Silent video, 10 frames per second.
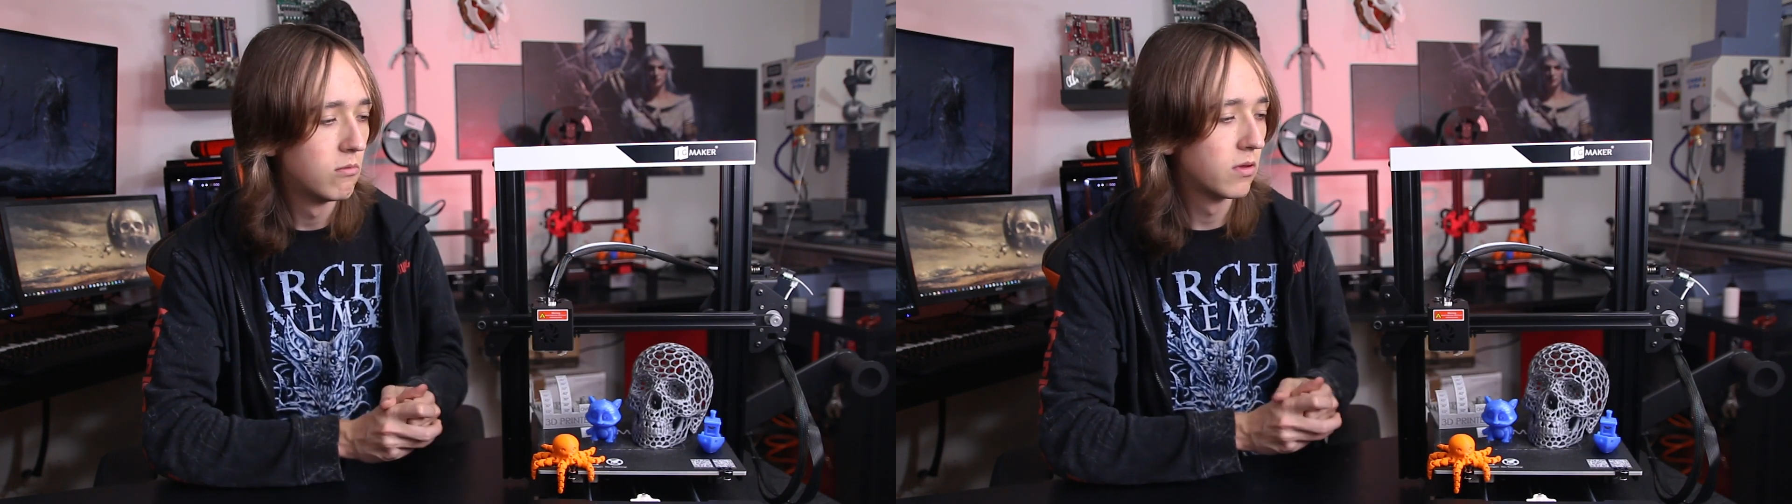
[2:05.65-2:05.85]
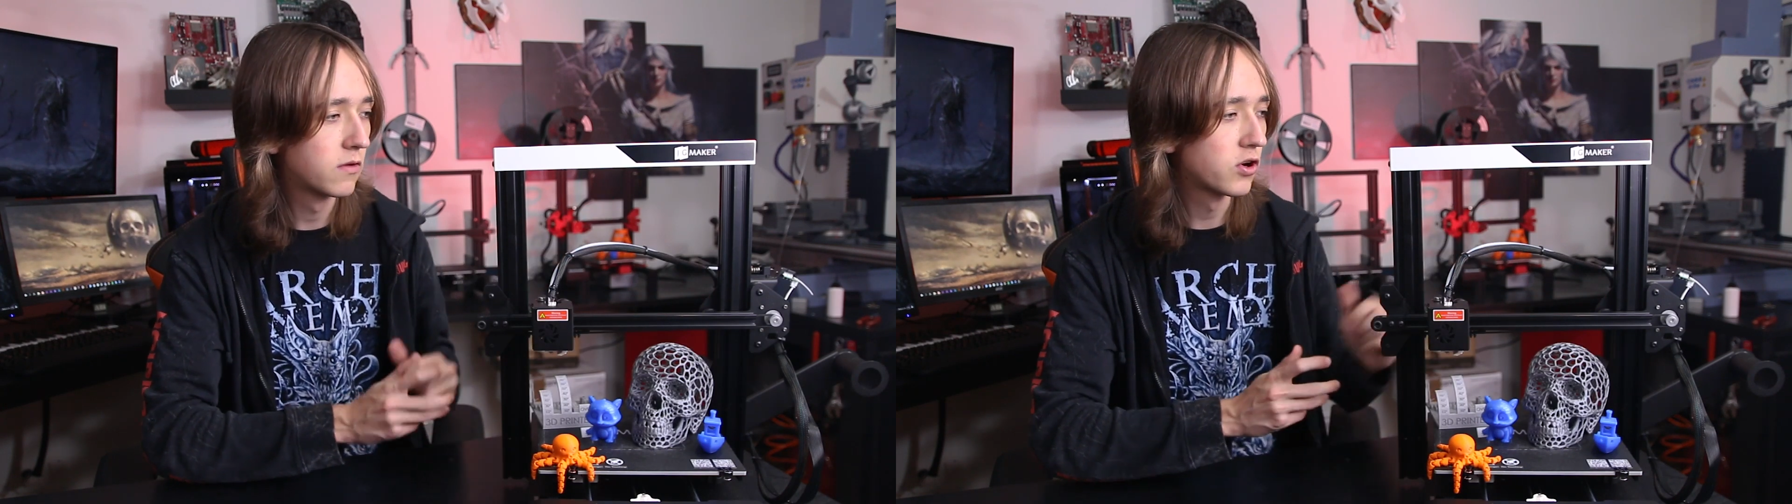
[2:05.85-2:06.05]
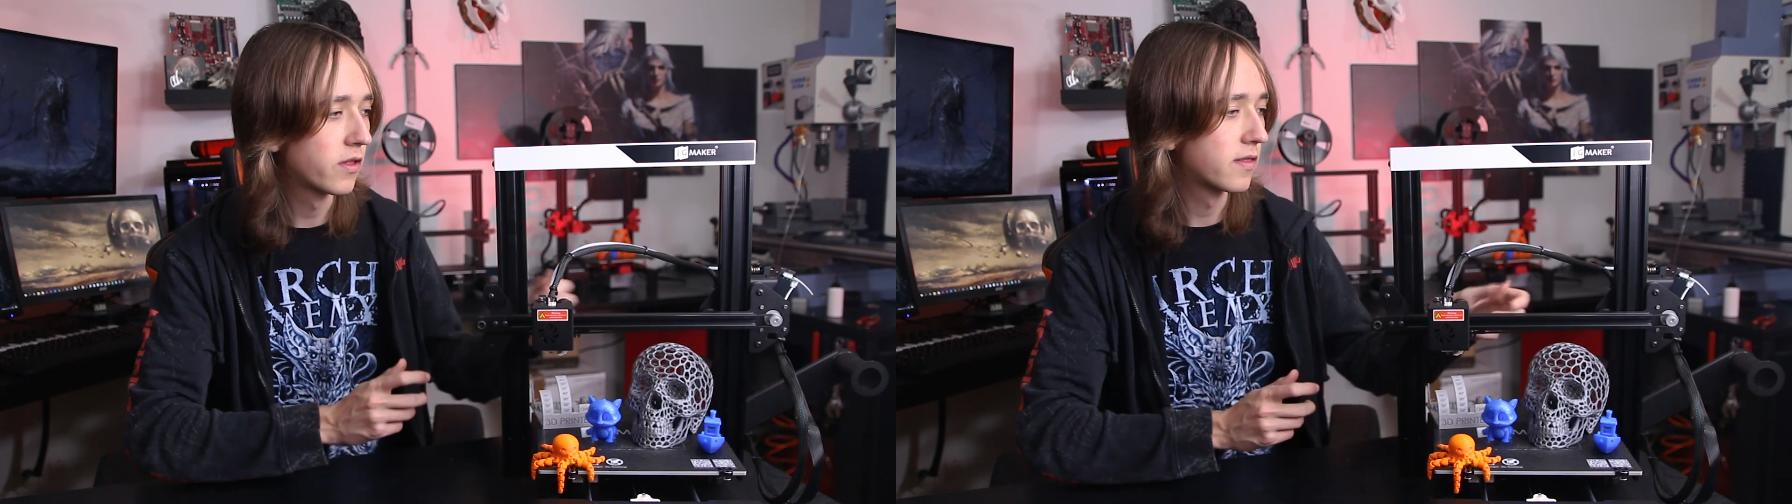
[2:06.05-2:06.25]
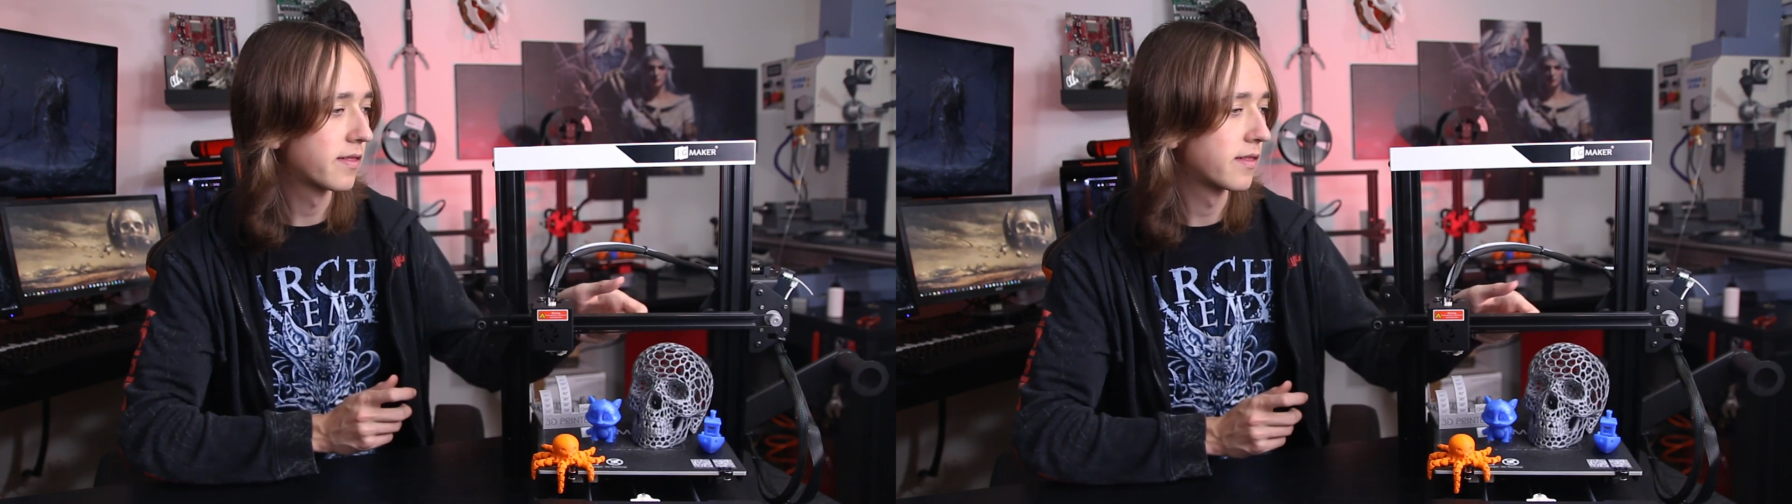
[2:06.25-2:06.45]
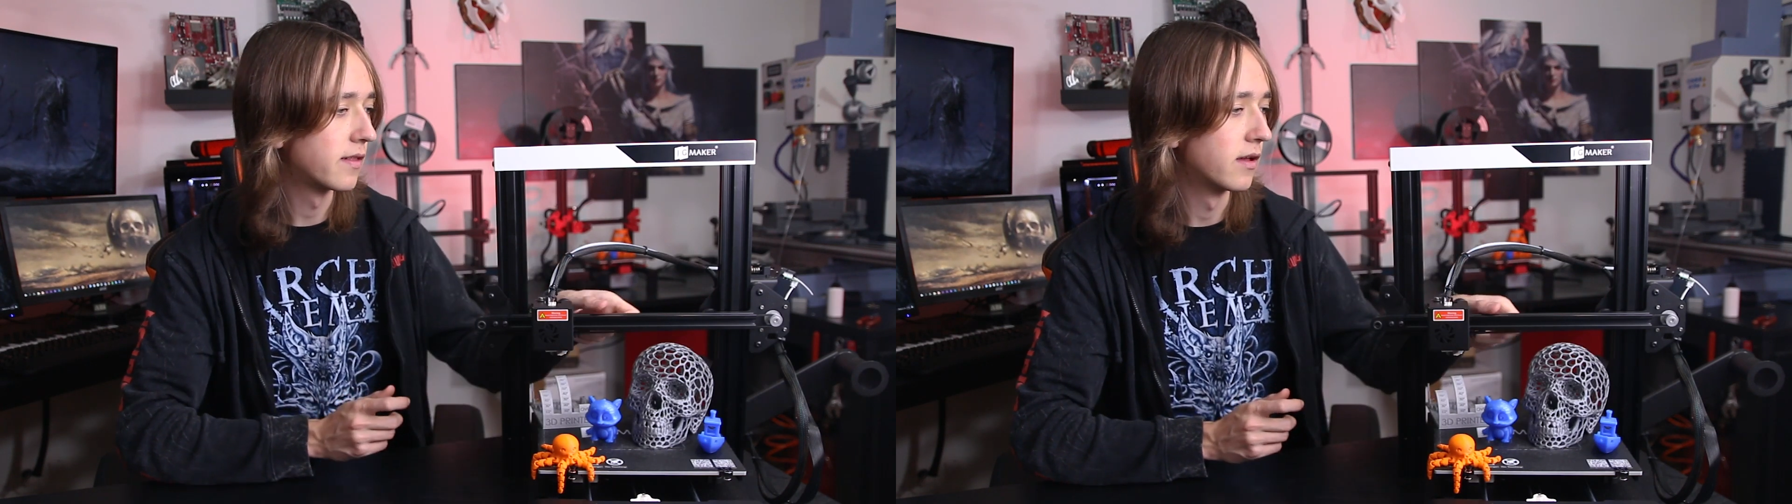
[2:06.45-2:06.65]
with just
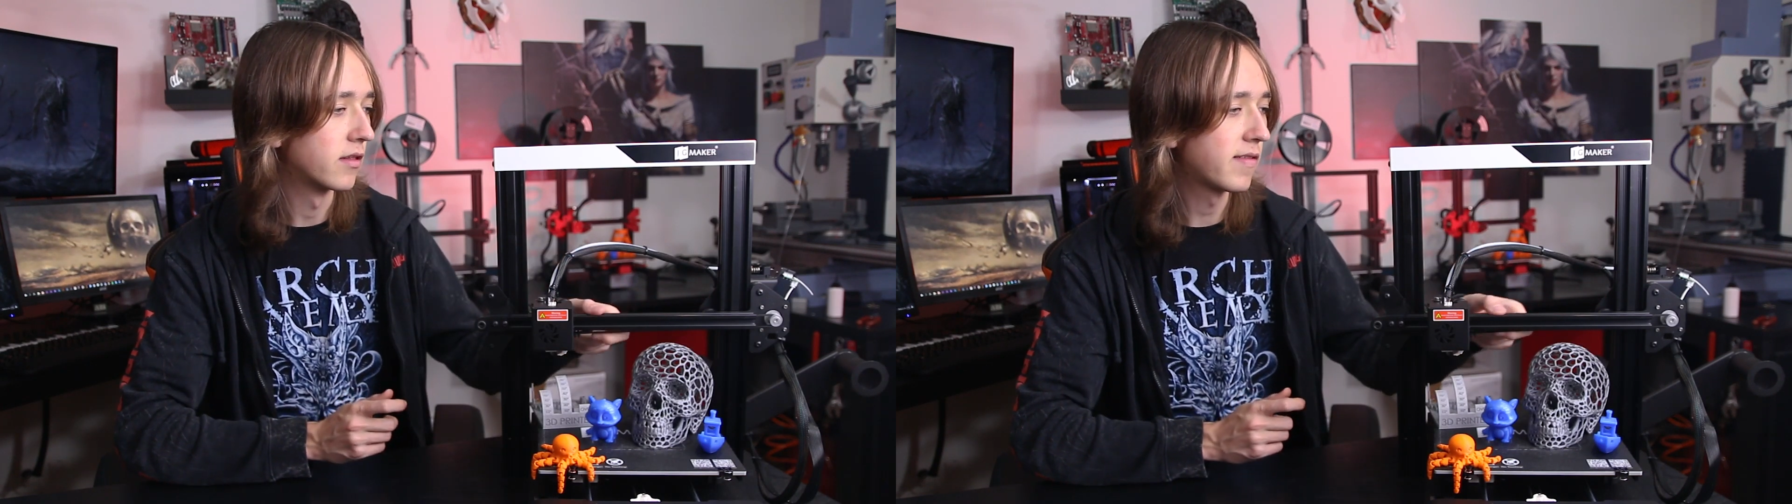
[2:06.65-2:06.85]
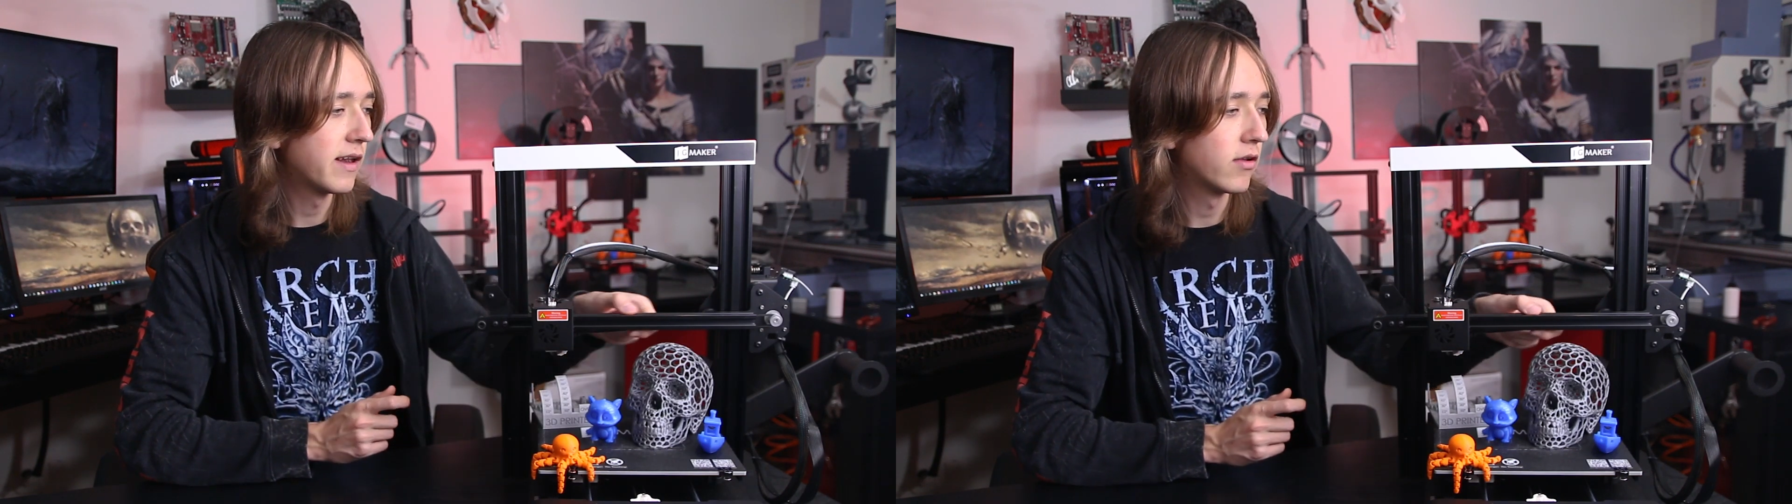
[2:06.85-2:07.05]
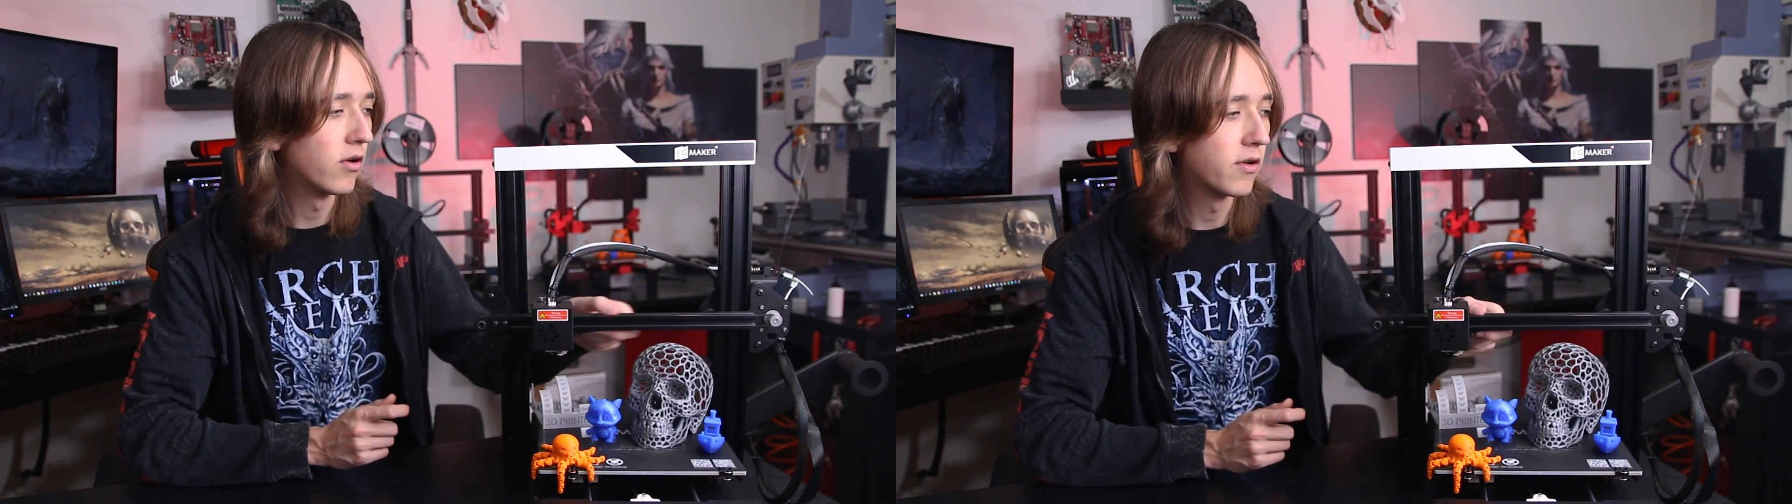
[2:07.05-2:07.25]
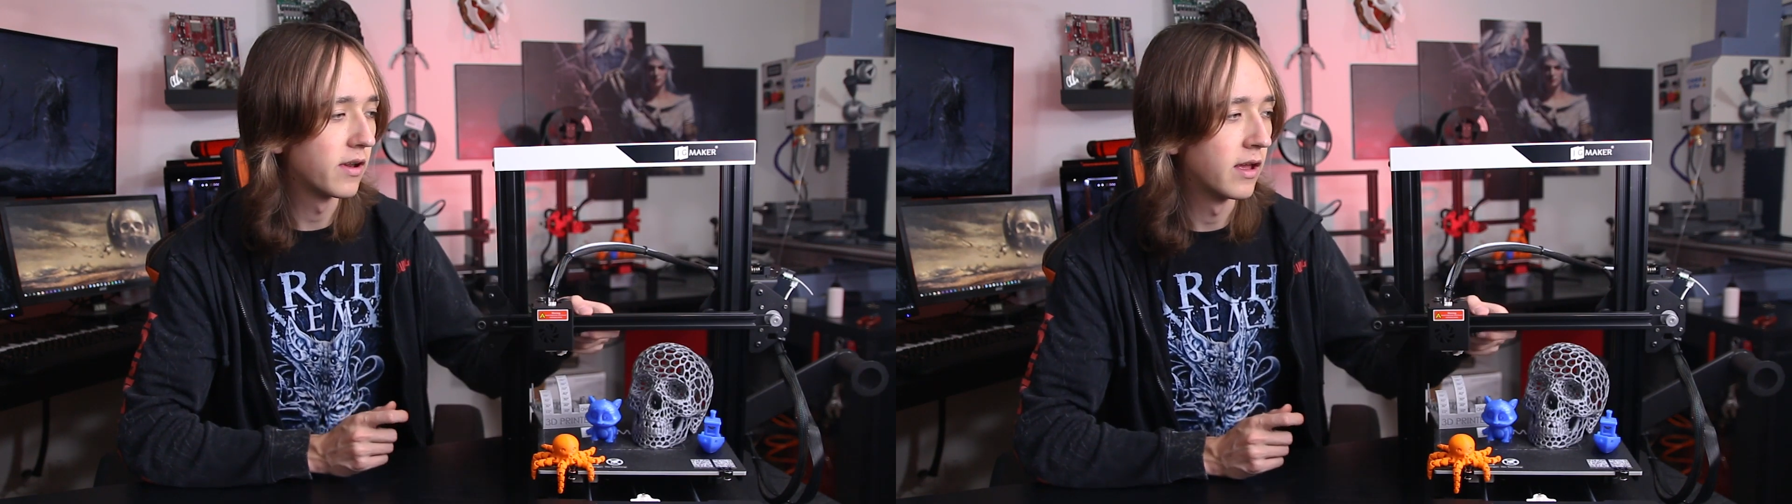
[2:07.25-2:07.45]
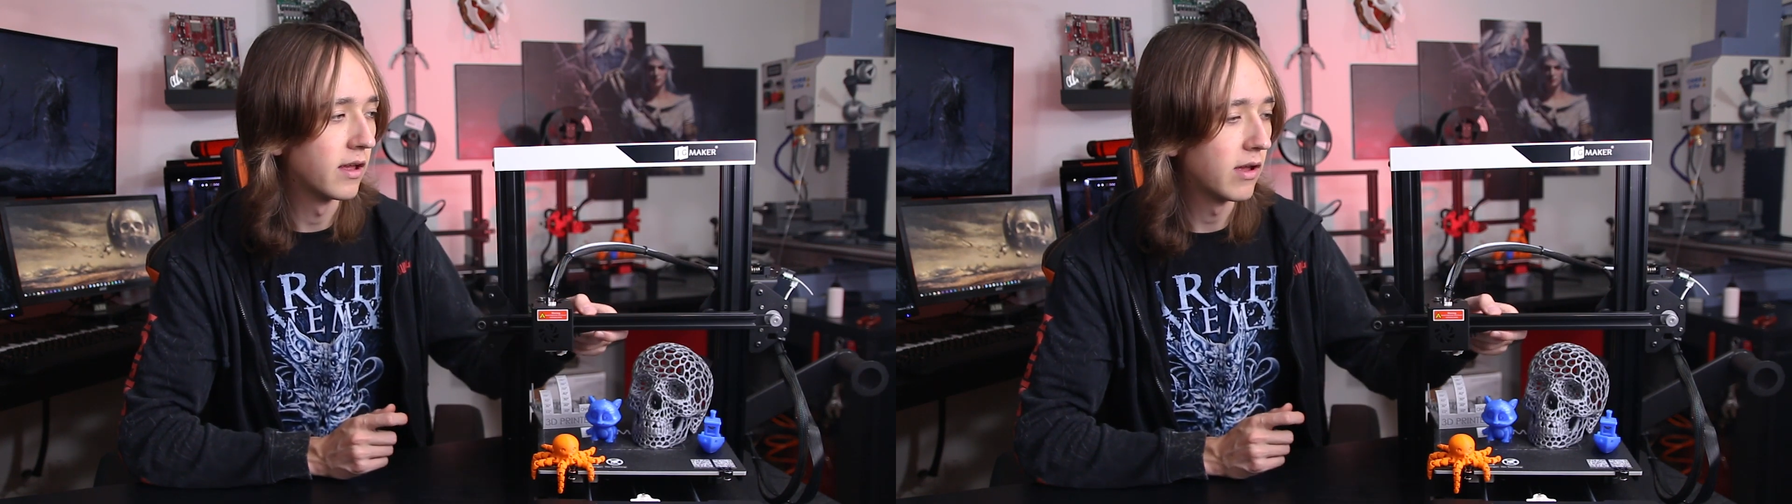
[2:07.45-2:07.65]
the standard
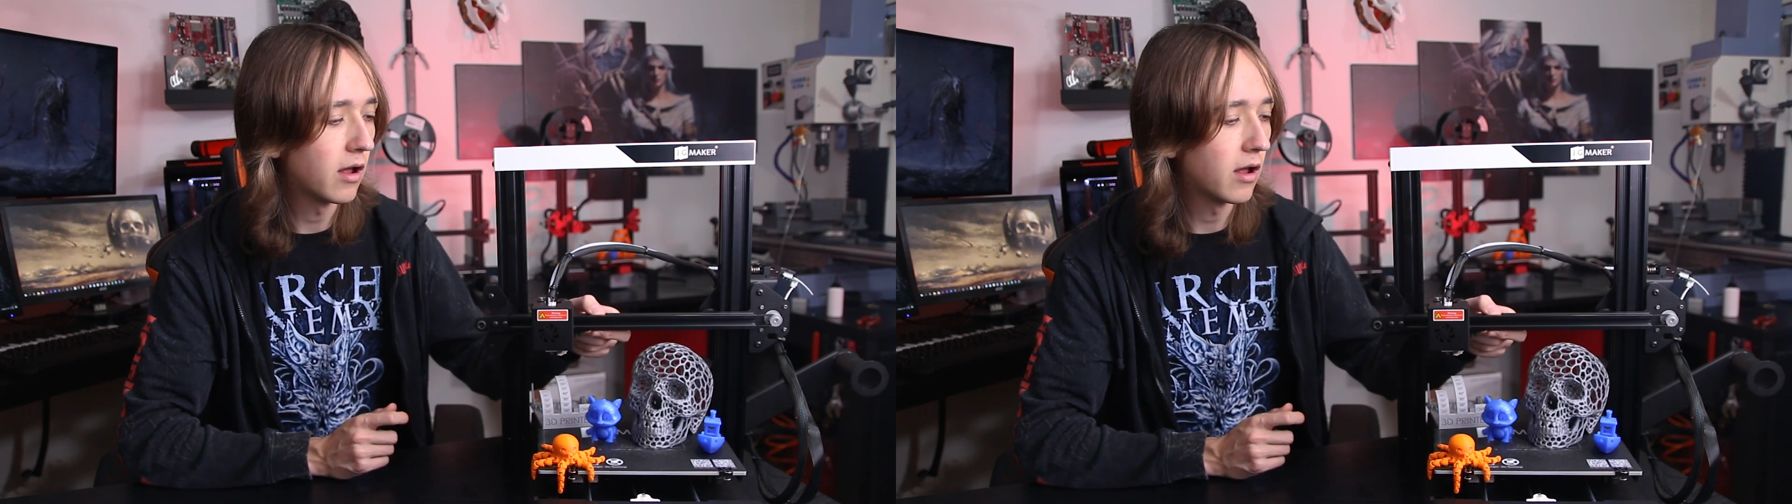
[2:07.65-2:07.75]
uh,